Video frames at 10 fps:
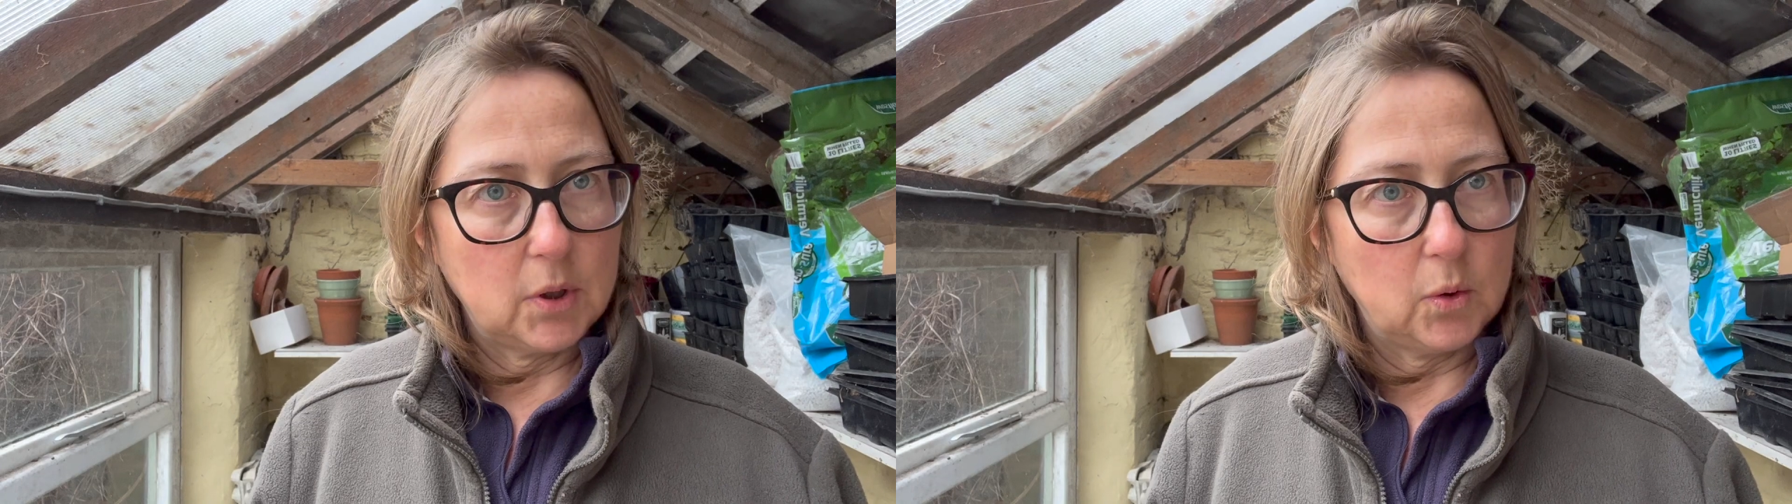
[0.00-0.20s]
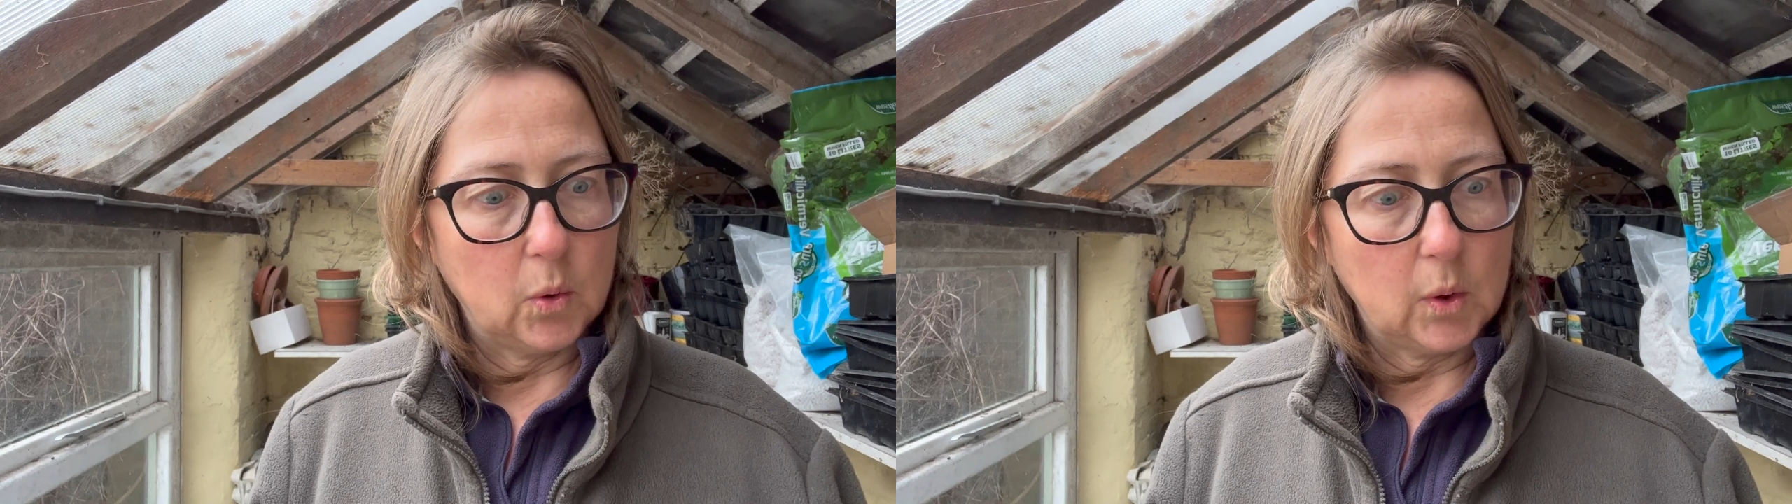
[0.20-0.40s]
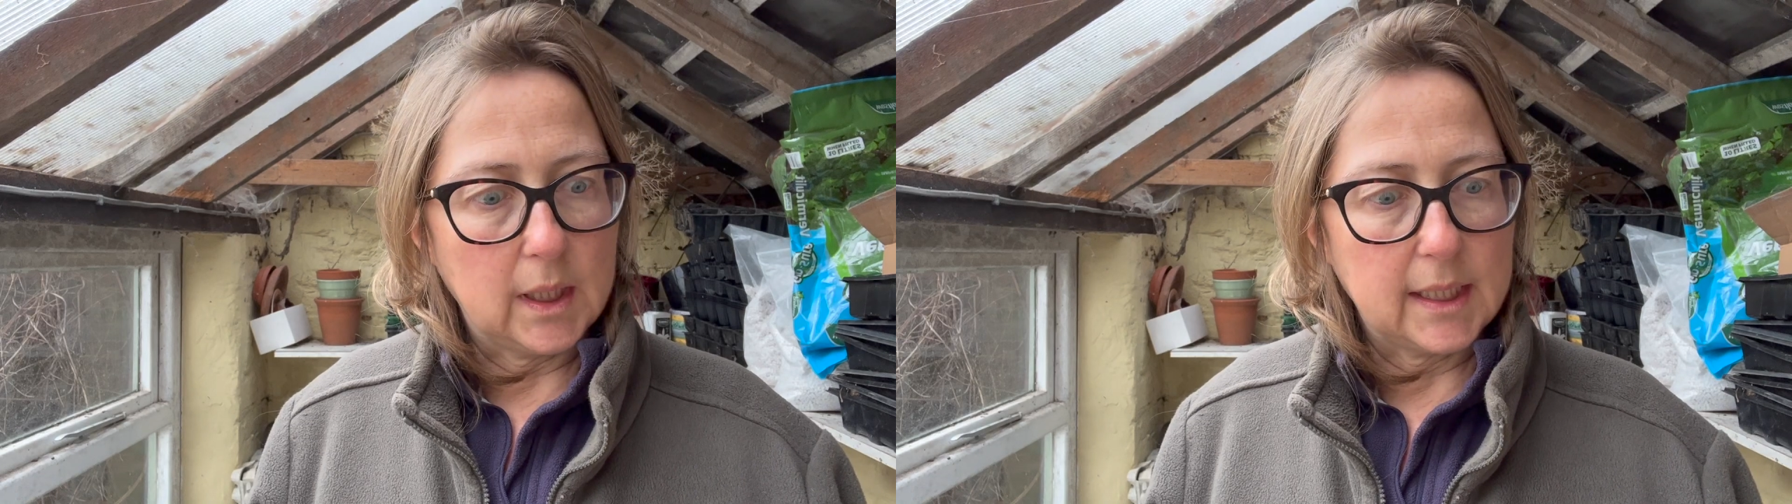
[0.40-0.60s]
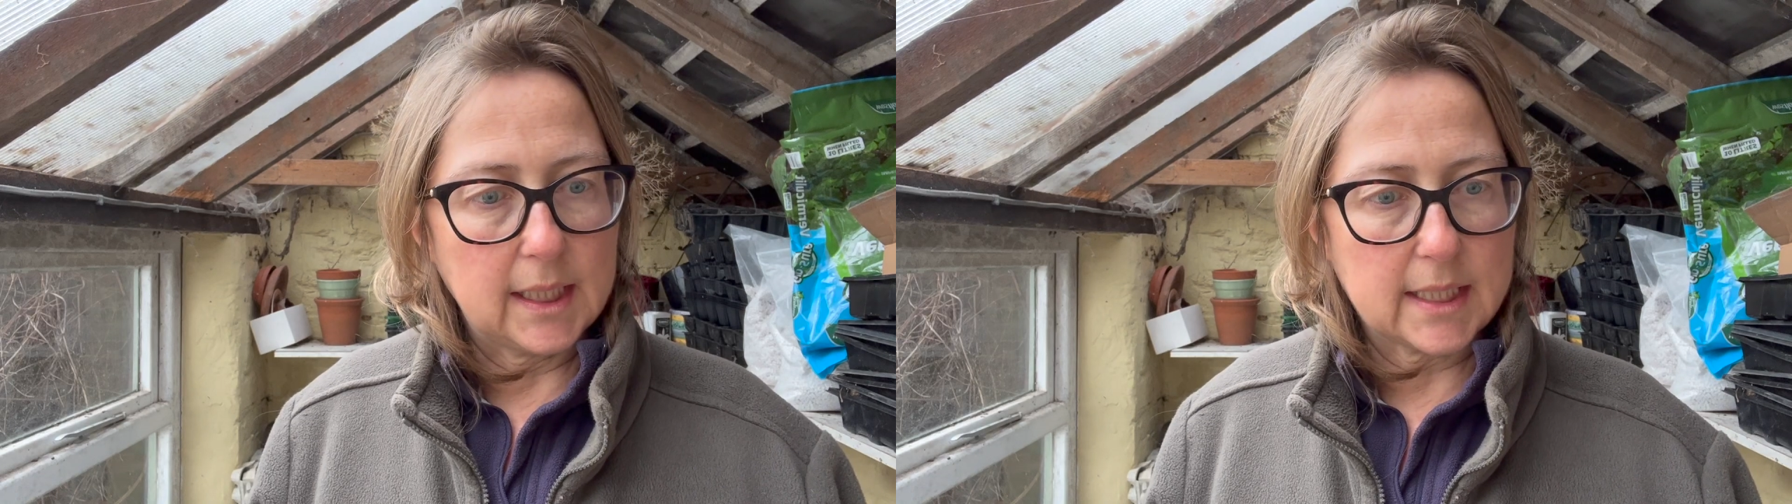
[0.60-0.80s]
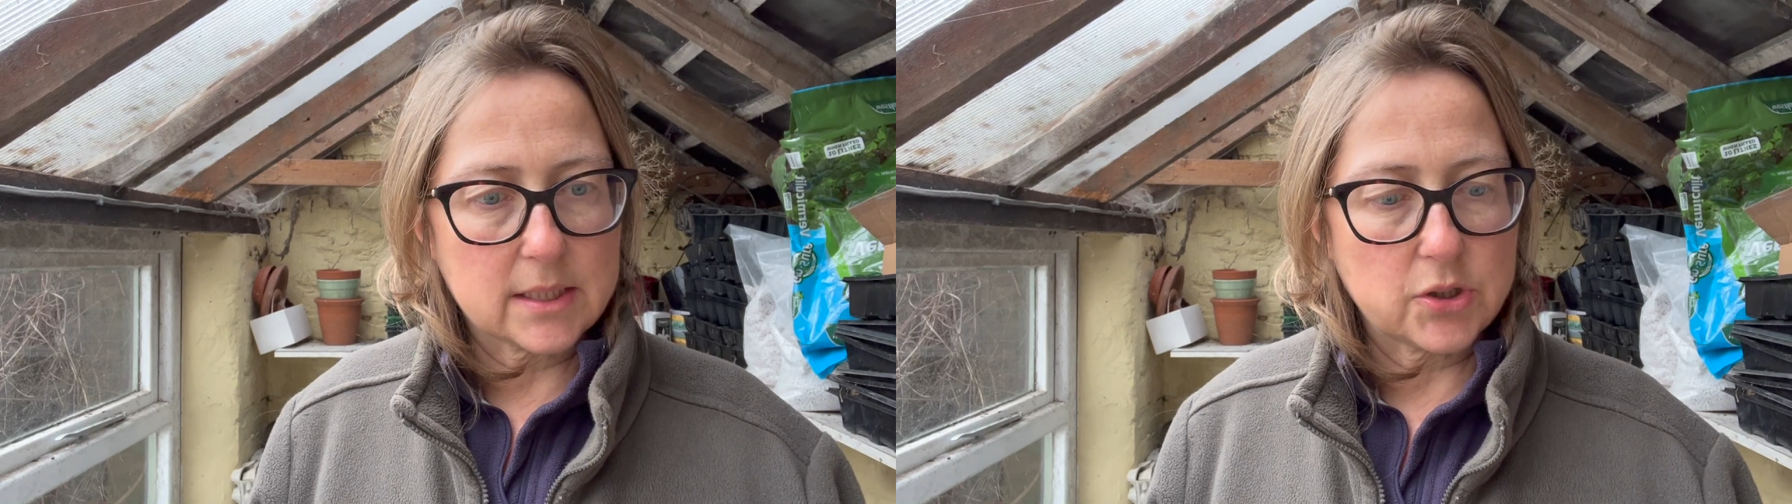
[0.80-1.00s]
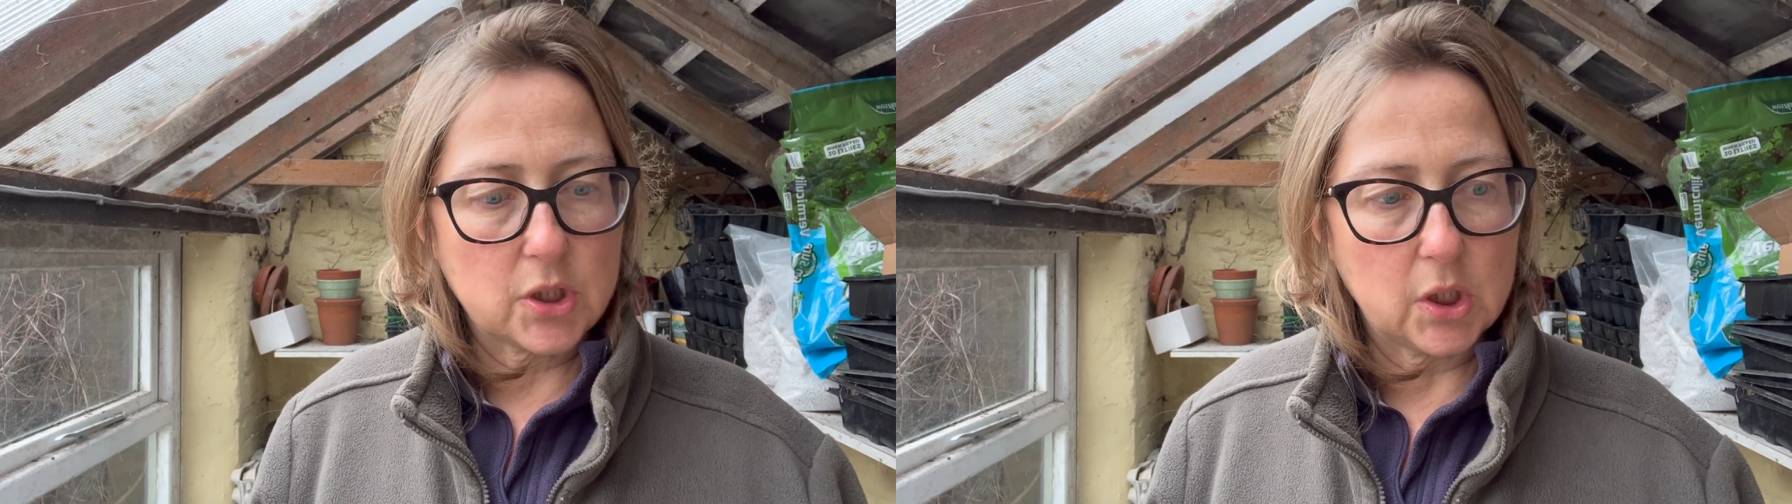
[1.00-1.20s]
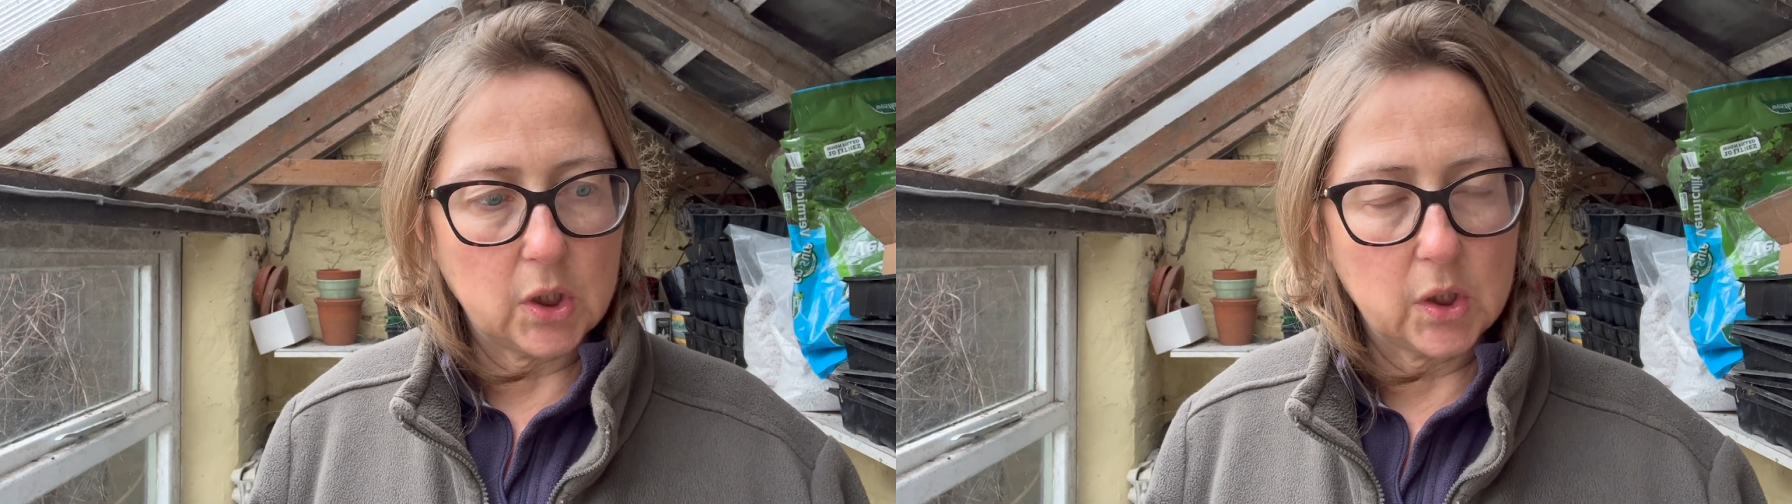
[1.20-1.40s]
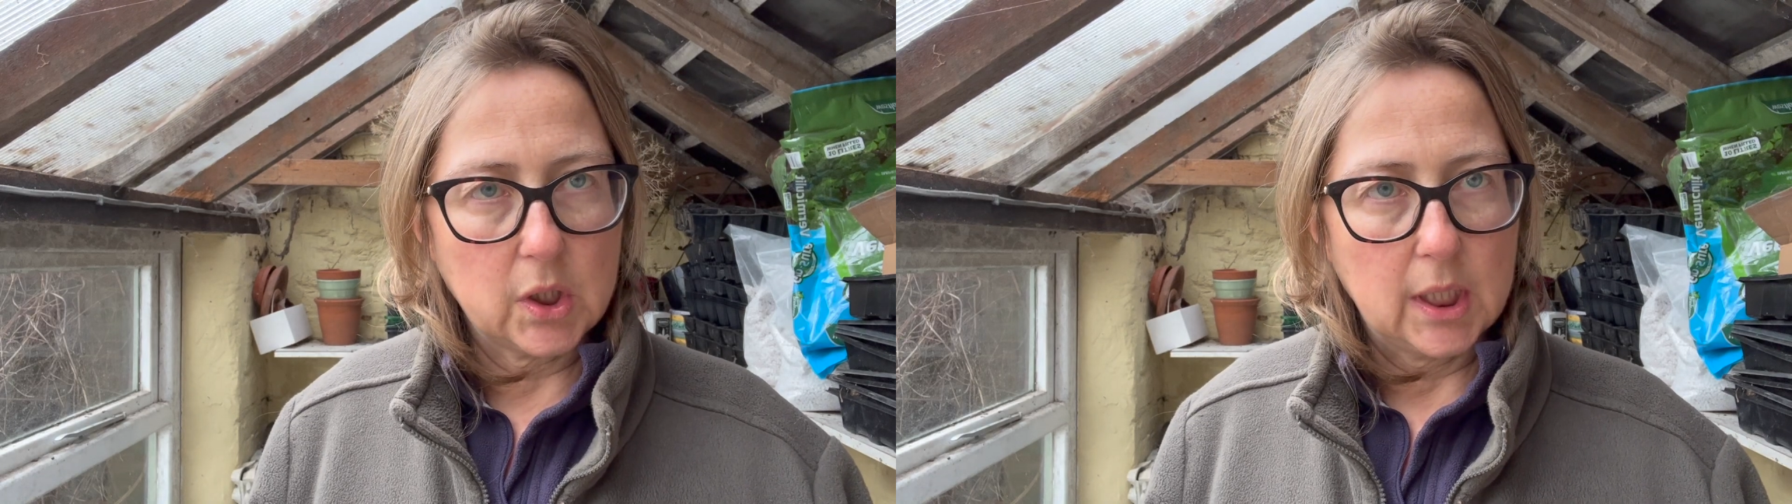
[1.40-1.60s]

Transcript: all last year,